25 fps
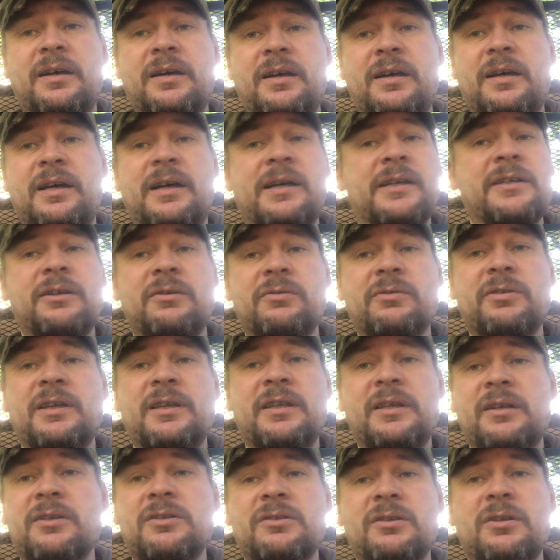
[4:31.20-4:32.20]
I don't think
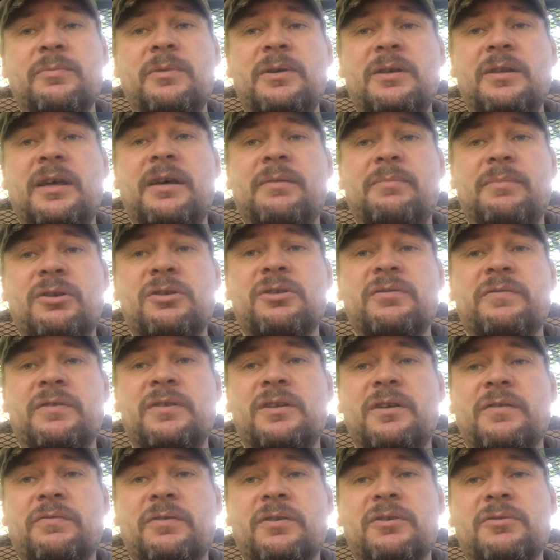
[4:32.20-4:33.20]
there's going to be that much of a
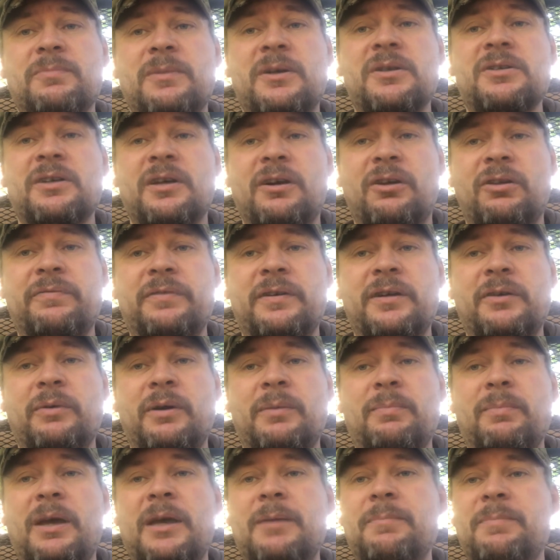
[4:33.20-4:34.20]
difference myself. Anyway,
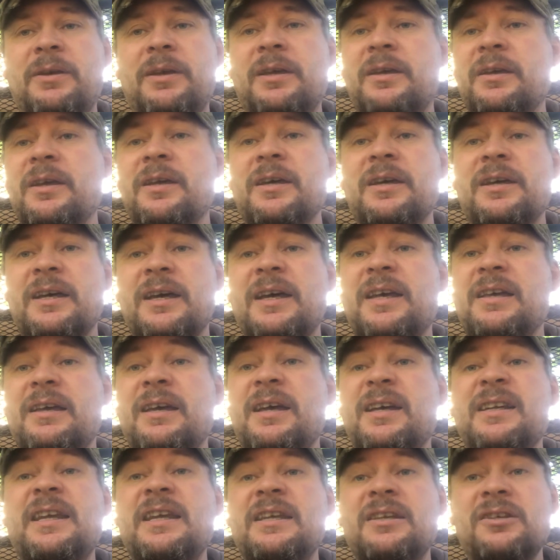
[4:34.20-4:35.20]
maybe
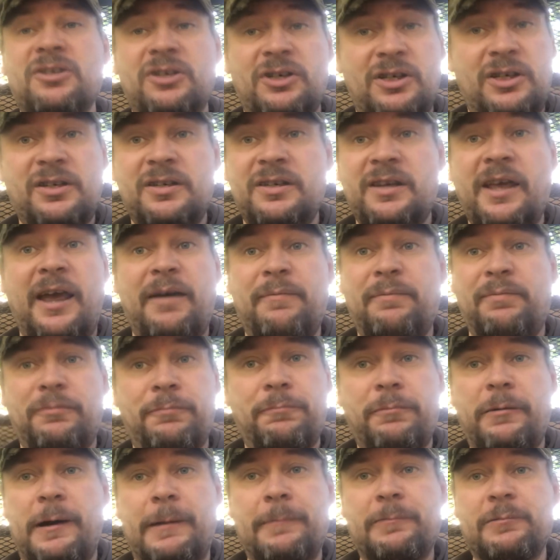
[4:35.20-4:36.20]
an inch depth,
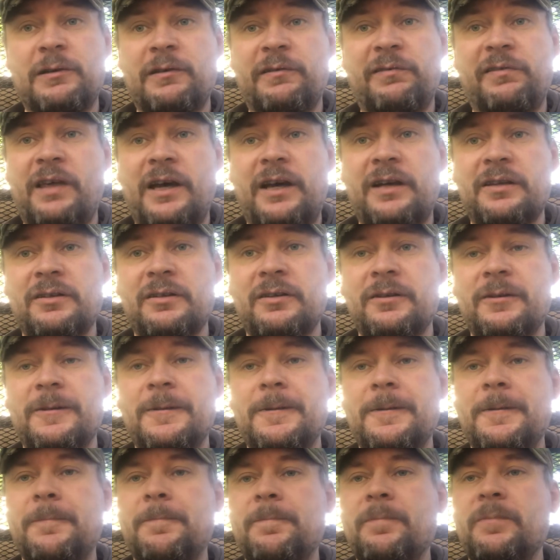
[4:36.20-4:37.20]
perhaps, if that.
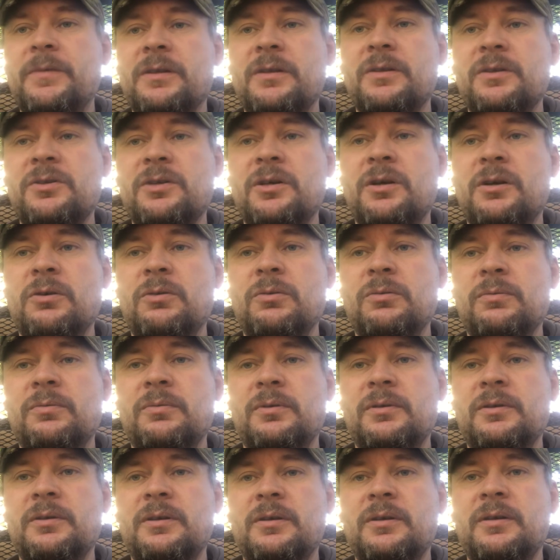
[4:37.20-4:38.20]
So
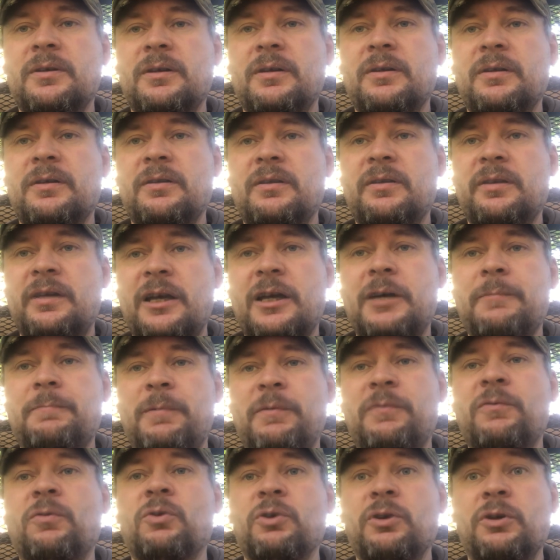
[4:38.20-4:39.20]
think
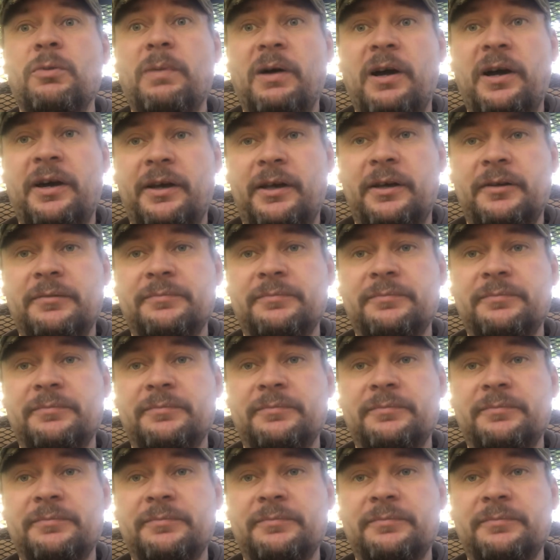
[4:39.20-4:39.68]
before you buy.